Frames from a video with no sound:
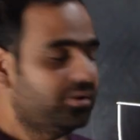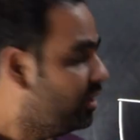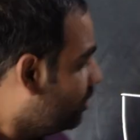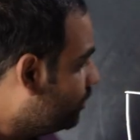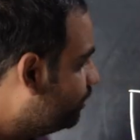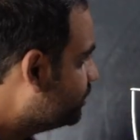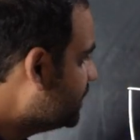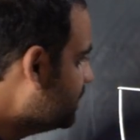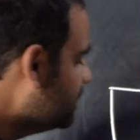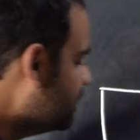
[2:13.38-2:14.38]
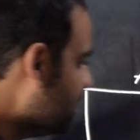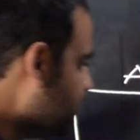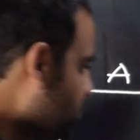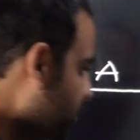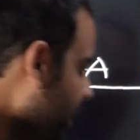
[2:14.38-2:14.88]
Now, the
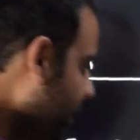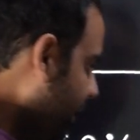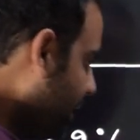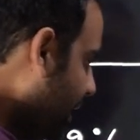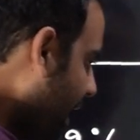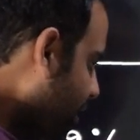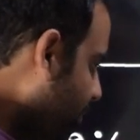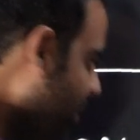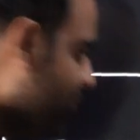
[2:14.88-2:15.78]
student in class